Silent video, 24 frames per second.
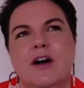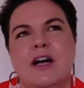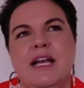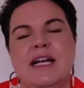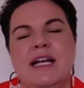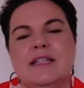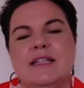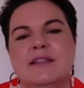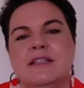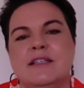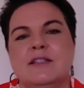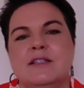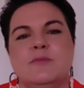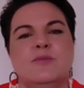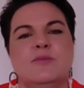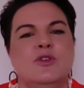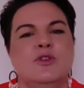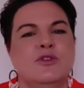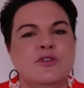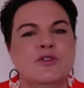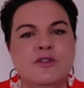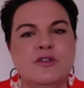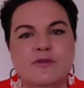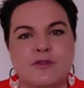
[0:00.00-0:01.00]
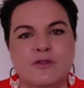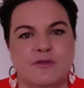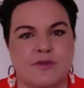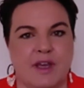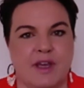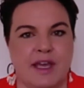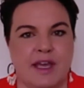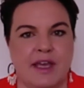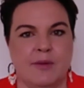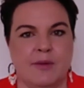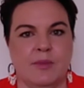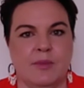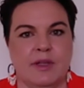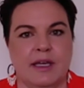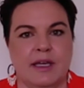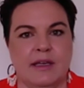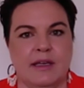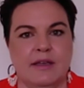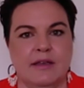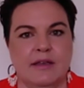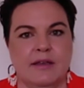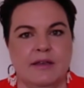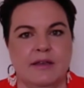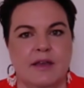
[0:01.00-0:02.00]
had this beautiful
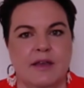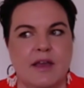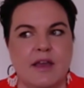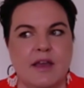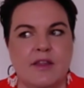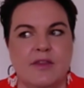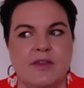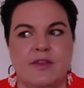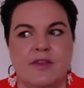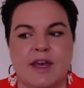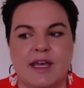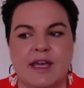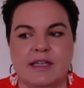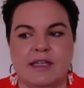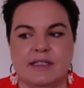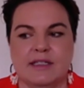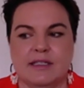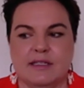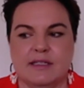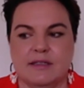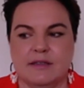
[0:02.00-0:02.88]
family that